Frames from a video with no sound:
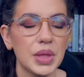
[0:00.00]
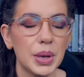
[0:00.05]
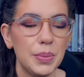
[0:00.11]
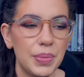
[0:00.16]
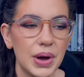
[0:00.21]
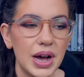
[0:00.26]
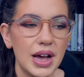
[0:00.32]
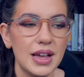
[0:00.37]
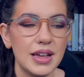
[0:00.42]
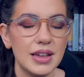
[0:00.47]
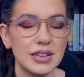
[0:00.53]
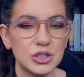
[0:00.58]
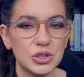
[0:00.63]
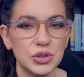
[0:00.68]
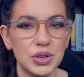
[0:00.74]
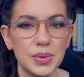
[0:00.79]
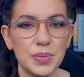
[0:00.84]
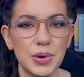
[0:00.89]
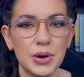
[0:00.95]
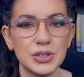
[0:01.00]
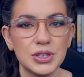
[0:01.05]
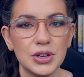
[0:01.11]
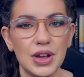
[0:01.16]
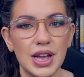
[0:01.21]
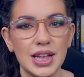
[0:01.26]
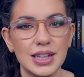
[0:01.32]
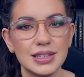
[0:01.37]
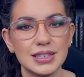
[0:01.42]
But
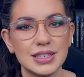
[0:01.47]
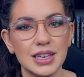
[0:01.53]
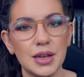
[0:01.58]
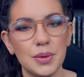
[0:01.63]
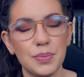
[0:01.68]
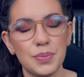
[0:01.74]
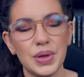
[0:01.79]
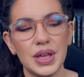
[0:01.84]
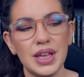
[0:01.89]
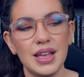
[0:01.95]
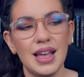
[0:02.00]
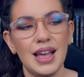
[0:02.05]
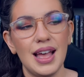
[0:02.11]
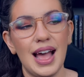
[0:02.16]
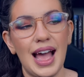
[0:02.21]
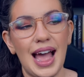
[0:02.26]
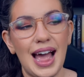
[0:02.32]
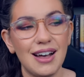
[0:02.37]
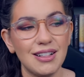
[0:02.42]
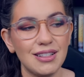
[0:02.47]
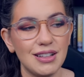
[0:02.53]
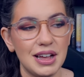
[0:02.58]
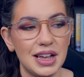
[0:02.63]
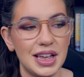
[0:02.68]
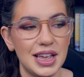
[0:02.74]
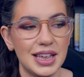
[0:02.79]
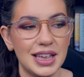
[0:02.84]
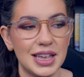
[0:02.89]
Sugimoto ends up
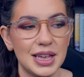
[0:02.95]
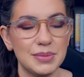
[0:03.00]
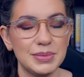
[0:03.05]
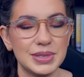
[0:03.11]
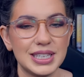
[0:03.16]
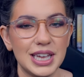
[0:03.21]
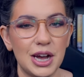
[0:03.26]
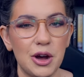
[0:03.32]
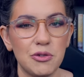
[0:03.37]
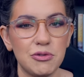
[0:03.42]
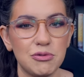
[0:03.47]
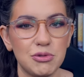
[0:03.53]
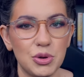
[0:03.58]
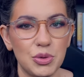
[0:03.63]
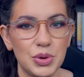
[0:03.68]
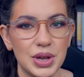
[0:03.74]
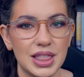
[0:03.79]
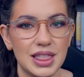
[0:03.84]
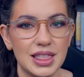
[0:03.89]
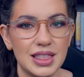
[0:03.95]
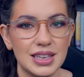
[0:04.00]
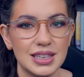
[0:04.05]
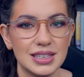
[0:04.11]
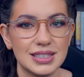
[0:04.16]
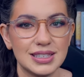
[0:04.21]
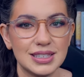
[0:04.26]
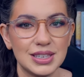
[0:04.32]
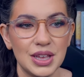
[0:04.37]
allying himself with
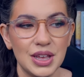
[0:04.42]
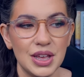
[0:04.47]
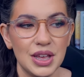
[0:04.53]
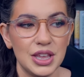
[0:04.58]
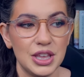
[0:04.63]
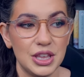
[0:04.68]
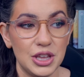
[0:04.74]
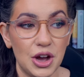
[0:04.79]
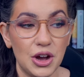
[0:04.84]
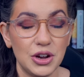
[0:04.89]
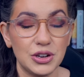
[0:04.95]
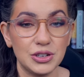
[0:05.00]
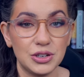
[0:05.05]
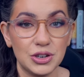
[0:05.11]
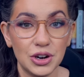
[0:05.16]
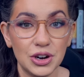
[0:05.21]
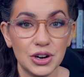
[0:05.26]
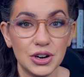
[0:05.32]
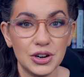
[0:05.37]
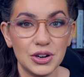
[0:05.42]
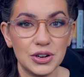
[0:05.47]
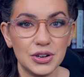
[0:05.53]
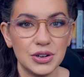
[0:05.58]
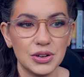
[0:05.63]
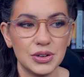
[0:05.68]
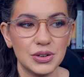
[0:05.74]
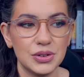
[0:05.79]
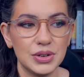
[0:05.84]
this young
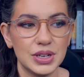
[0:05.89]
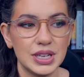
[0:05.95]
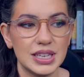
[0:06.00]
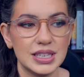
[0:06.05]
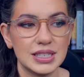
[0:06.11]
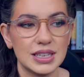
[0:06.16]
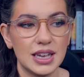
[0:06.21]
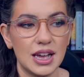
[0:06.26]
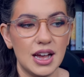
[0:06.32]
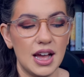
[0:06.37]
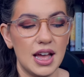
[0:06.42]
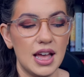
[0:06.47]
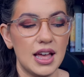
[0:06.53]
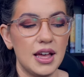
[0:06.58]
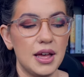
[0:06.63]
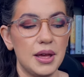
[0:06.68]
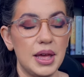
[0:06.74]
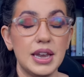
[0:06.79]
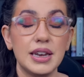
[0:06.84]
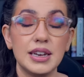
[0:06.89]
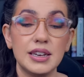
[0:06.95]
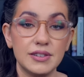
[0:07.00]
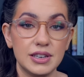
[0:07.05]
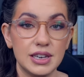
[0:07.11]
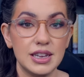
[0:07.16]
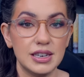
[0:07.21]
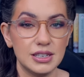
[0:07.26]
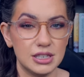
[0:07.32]
girl who is an
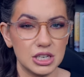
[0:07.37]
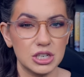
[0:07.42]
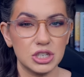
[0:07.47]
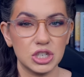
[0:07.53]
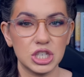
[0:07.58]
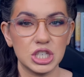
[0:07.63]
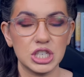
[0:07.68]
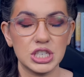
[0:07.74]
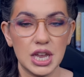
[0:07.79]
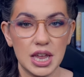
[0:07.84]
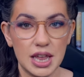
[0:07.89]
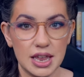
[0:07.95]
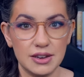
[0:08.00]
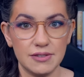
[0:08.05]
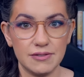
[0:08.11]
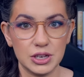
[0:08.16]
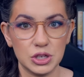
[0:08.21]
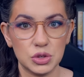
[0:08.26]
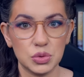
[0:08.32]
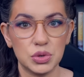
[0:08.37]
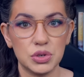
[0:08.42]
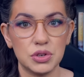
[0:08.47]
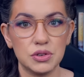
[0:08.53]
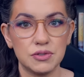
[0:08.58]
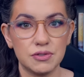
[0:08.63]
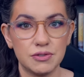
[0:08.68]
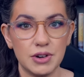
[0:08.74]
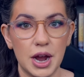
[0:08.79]
indigenous
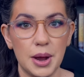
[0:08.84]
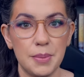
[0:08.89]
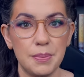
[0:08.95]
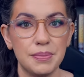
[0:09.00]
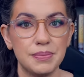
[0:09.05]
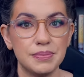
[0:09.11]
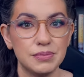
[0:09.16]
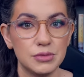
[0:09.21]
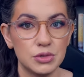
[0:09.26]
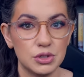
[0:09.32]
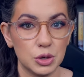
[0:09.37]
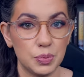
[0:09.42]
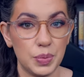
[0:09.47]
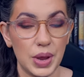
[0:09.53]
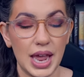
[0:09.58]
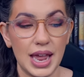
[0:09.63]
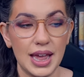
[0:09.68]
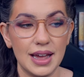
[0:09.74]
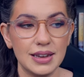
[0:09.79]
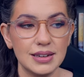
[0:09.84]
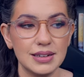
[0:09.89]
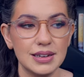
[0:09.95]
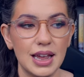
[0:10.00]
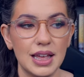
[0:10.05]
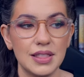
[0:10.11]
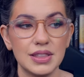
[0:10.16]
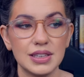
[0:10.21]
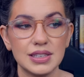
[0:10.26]
individual from Japan,
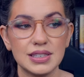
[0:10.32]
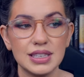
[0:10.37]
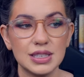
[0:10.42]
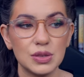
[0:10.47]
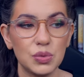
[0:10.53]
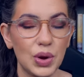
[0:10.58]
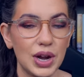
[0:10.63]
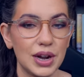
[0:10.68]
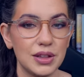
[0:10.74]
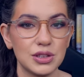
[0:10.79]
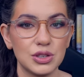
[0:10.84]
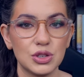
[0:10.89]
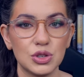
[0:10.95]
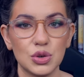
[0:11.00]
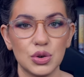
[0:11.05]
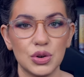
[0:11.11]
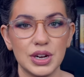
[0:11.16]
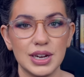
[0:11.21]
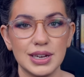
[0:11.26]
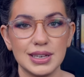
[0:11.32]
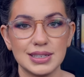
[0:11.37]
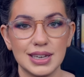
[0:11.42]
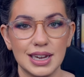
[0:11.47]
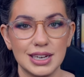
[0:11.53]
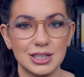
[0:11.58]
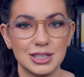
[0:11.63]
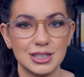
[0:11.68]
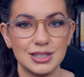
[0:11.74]
and this is where the story is,
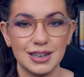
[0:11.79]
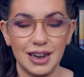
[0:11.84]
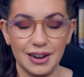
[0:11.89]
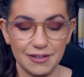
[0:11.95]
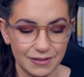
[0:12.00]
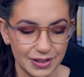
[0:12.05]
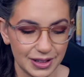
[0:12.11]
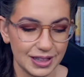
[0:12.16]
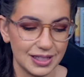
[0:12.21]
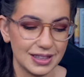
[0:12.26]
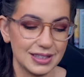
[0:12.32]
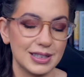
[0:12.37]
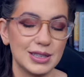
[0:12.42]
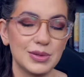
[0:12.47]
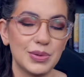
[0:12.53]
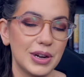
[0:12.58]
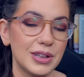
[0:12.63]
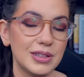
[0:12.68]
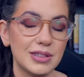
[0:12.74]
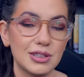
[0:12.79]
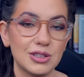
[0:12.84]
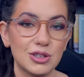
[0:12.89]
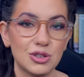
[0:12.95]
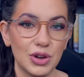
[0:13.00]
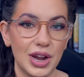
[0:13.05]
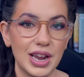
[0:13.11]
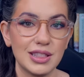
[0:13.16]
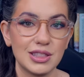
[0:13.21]
I feel like this is where its
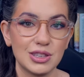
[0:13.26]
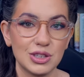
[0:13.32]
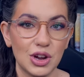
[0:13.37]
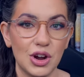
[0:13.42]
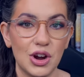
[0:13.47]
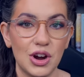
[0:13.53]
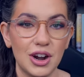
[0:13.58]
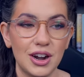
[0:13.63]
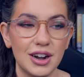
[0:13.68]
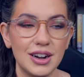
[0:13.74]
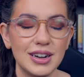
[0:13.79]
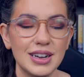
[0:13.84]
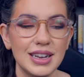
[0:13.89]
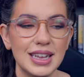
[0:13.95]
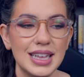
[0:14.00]
strengths are,